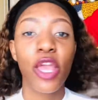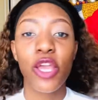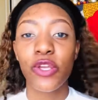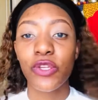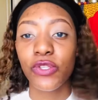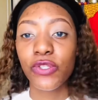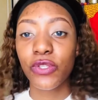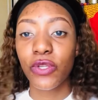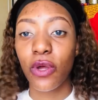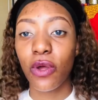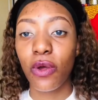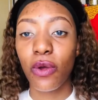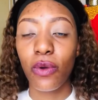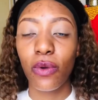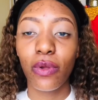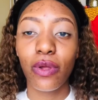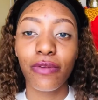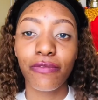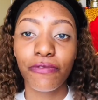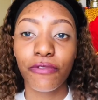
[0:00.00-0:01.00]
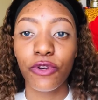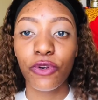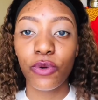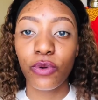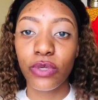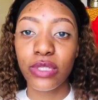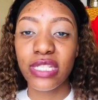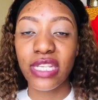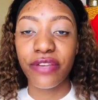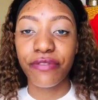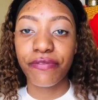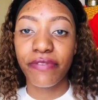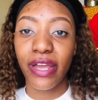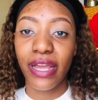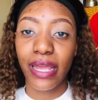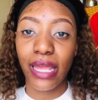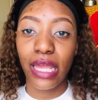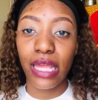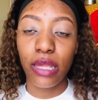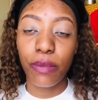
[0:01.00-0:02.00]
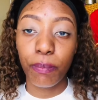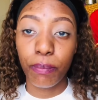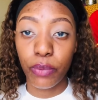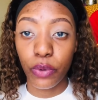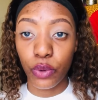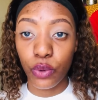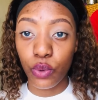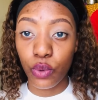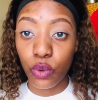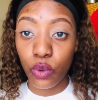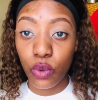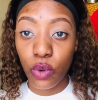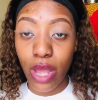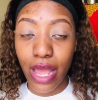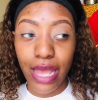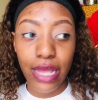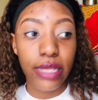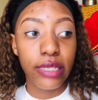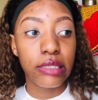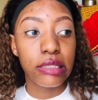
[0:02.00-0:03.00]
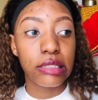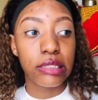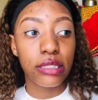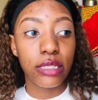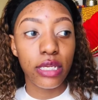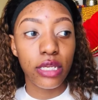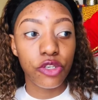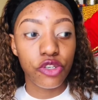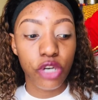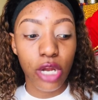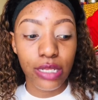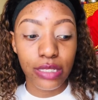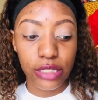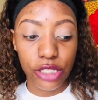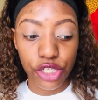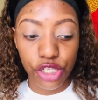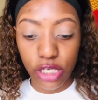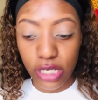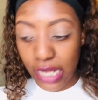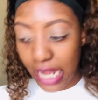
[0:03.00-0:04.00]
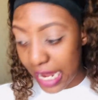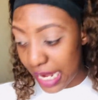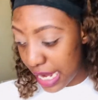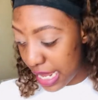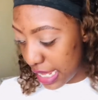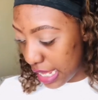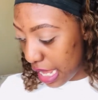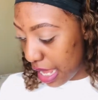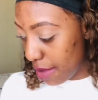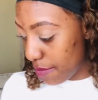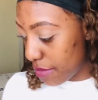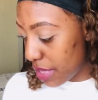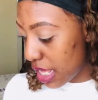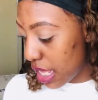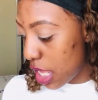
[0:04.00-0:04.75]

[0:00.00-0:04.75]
So ngifuna ukuthi ngifake i-blue as i-transition color yami.